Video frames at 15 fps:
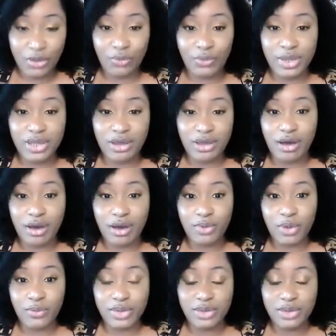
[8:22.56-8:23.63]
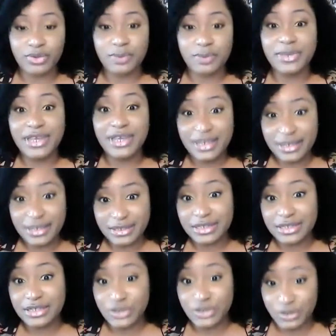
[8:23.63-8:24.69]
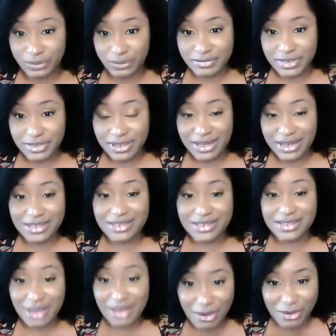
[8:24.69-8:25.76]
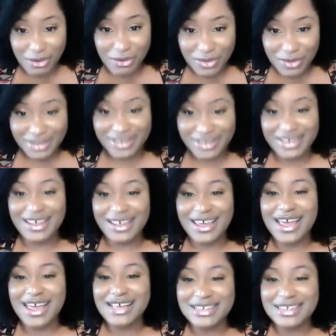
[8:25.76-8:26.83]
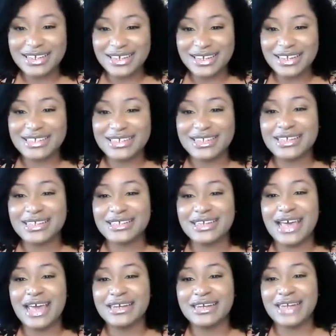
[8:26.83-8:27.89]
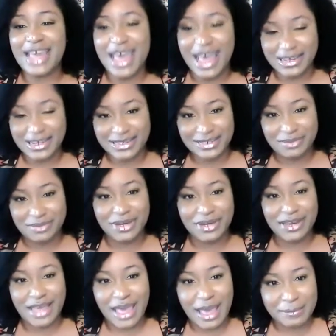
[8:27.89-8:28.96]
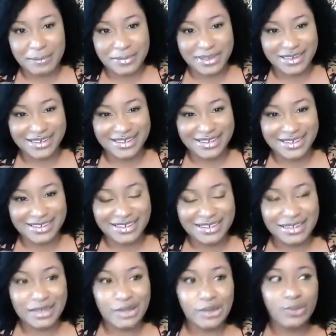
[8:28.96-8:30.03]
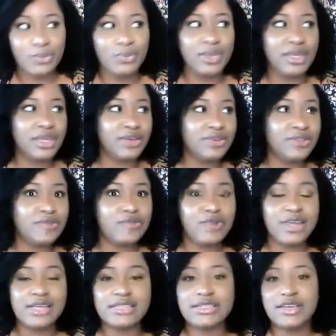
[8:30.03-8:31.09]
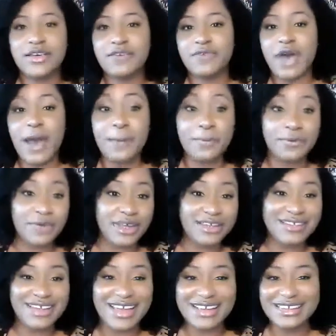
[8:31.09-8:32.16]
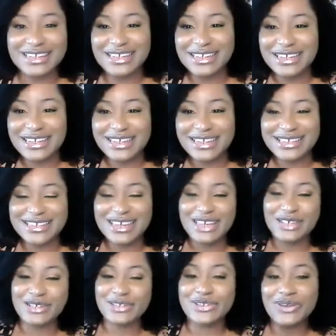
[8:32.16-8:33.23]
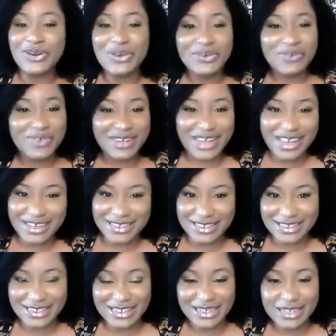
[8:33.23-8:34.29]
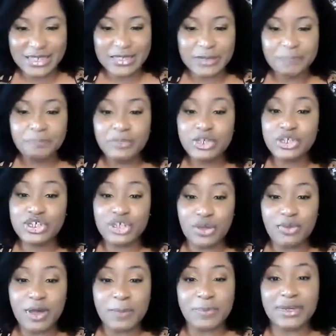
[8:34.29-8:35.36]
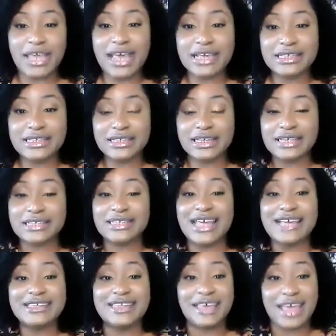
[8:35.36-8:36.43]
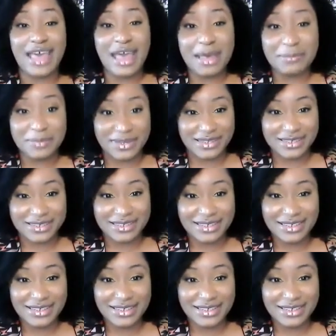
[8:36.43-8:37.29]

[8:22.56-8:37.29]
We are what we repeatedly do. So excellence is not an act, but a habit. We hear the phrase of operate in excellence, serve in excellence, show up in excellence. That's a habit.